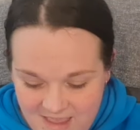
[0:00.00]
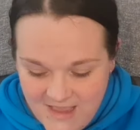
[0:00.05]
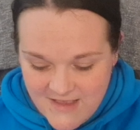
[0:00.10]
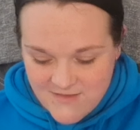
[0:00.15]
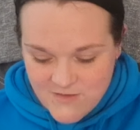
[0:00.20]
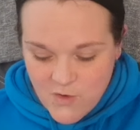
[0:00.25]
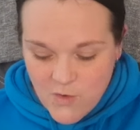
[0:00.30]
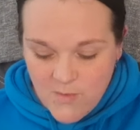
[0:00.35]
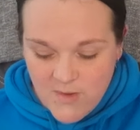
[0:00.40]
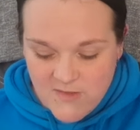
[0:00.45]

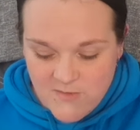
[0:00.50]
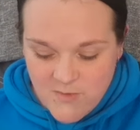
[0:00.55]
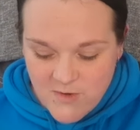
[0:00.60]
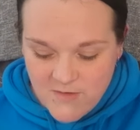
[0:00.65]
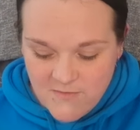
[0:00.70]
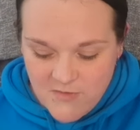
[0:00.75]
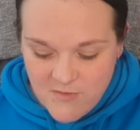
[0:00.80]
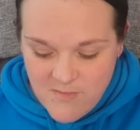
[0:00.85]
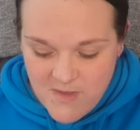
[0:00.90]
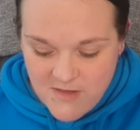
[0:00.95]
It's always one
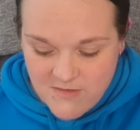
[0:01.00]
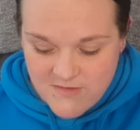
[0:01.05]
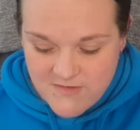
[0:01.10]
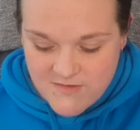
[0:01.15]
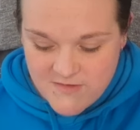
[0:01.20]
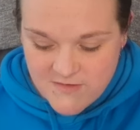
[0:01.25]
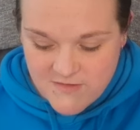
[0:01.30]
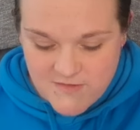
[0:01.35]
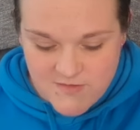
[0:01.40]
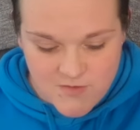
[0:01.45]
of the
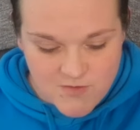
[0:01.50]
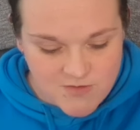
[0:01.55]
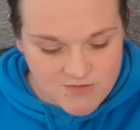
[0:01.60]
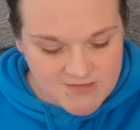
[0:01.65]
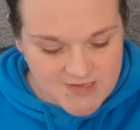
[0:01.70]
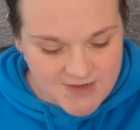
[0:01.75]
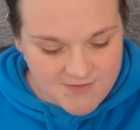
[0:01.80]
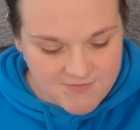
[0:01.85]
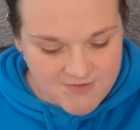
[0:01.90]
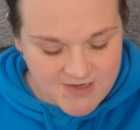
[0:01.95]
most
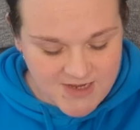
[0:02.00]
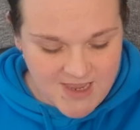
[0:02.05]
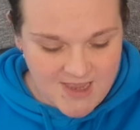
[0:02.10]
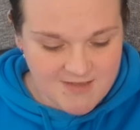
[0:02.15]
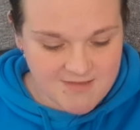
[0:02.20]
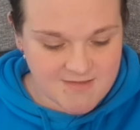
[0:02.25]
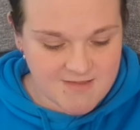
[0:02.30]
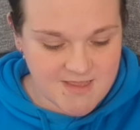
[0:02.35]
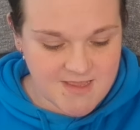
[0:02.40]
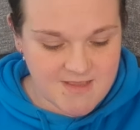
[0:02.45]
sought after
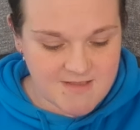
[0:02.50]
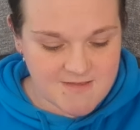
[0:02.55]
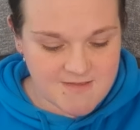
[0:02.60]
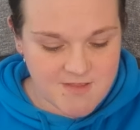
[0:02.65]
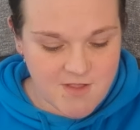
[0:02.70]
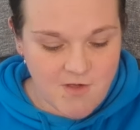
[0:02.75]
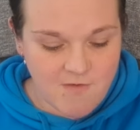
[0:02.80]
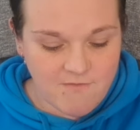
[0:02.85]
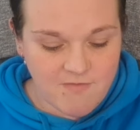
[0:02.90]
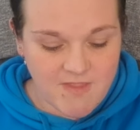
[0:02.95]
caskets
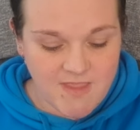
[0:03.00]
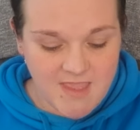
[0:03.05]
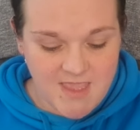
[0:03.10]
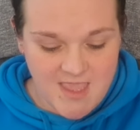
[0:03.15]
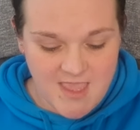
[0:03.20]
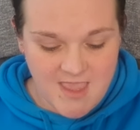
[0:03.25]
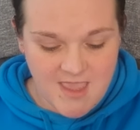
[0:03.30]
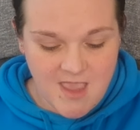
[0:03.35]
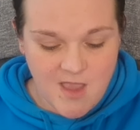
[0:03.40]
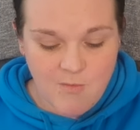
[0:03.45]
of the
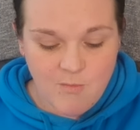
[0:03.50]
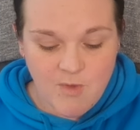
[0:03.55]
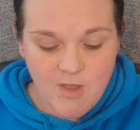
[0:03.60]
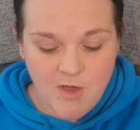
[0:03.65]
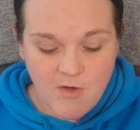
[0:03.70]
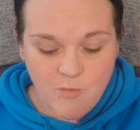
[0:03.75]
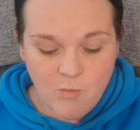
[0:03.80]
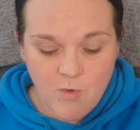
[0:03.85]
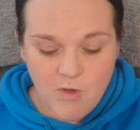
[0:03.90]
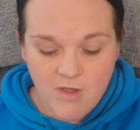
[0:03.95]
year, and we
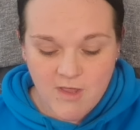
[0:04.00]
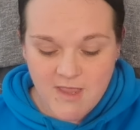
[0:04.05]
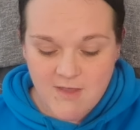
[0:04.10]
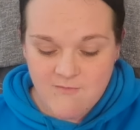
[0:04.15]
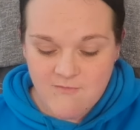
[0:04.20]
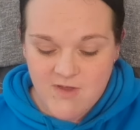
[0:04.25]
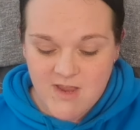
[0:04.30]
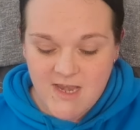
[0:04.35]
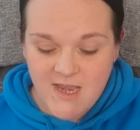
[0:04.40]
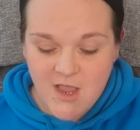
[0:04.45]
are
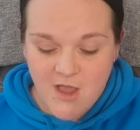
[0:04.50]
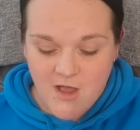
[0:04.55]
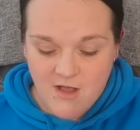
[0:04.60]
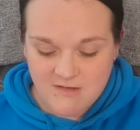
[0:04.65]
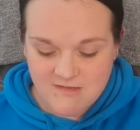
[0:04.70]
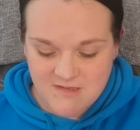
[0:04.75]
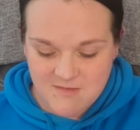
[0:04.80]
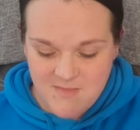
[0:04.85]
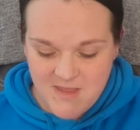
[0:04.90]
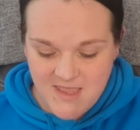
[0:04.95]
working really
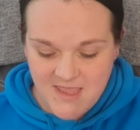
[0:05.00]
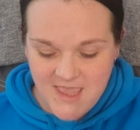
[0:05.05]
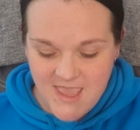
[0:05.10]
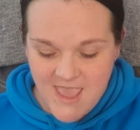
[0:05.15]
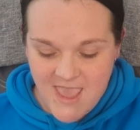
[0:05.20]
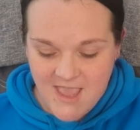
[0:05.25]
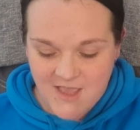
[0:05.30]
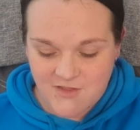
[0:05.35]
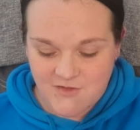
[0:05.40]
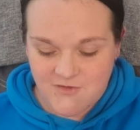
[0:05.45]
hard to make it
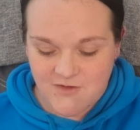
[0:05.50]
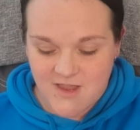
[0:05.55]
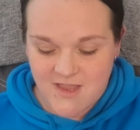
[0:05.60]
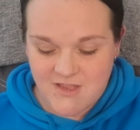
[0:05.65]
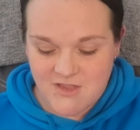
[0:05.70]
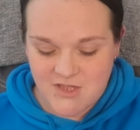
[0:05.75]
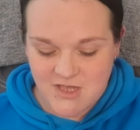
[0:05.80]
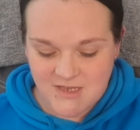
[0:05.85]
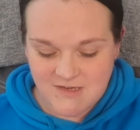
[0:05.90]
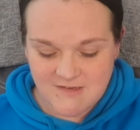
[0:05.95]
extra
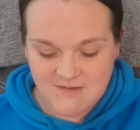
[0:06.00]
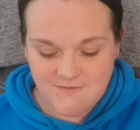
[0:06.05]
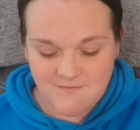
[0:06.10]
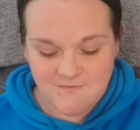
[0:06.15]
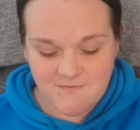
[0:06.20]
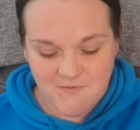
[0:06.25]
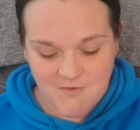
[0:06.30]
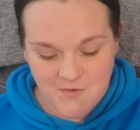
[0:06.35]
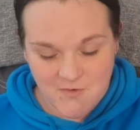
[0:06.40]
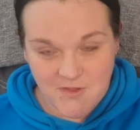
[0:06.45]
enchanting
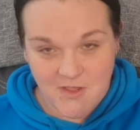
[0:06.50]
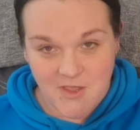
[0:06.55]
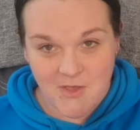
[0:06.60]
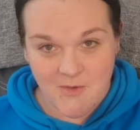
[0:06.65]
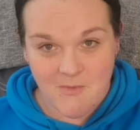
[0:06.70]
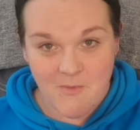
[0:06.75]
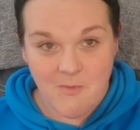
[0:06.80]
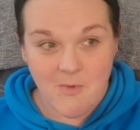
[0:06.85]
for you.